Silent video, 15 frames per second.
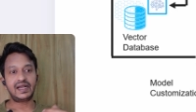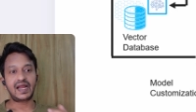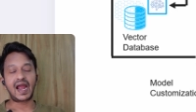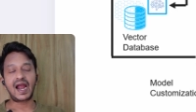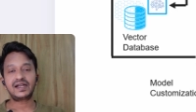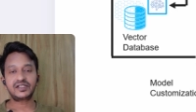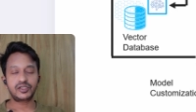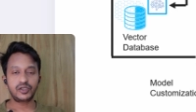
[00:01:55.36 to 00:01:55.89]
it
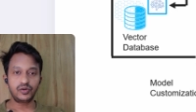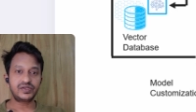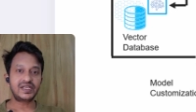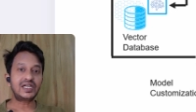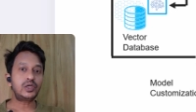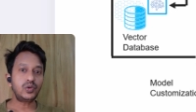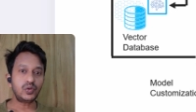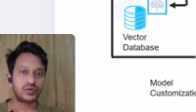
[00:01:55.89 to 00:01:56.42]
acts
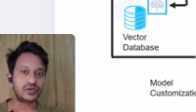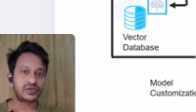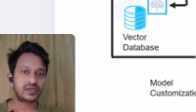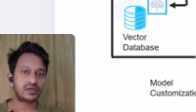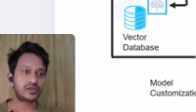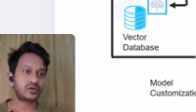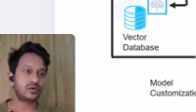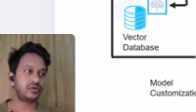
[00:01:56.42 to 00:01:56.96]
using tools
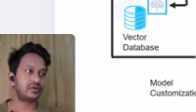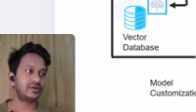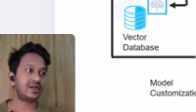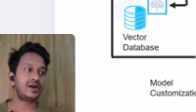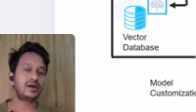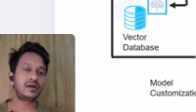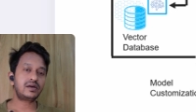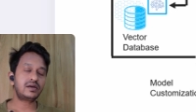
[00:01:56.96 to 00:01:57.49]
so
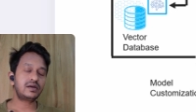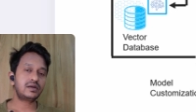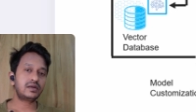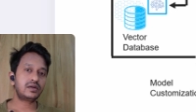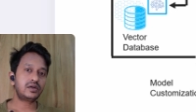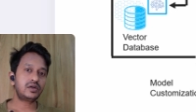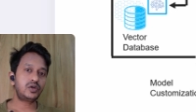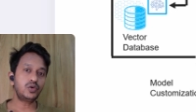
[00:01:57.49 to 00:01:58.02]
there are
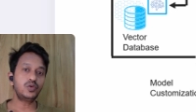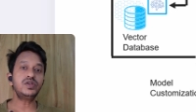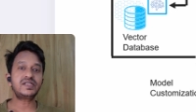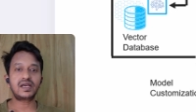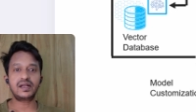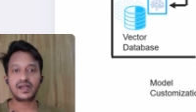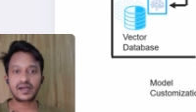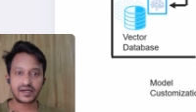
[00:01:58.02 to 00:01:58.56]

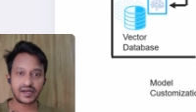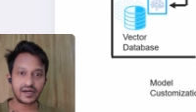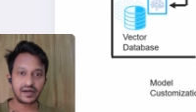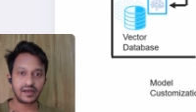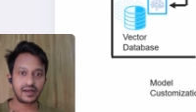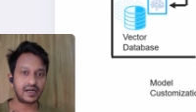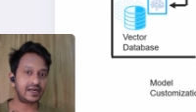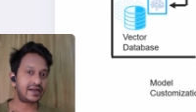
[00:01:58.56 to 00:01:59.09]
tools
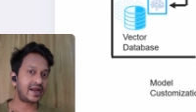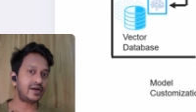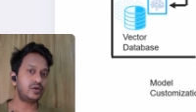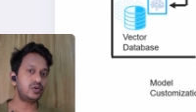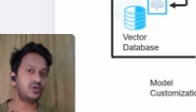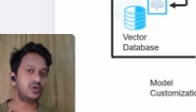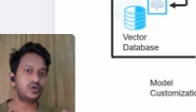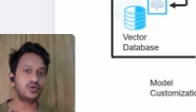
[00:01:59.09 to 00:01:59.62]
connected it can
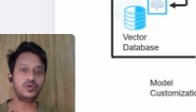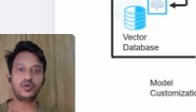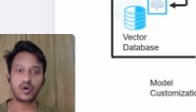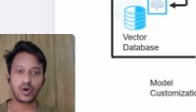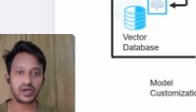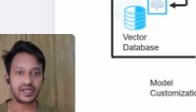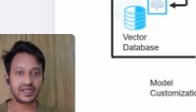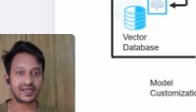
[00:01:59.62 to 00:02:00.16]
do tool
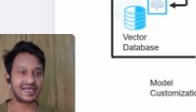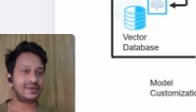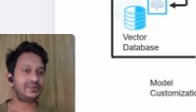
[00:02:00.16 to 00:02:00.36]
calling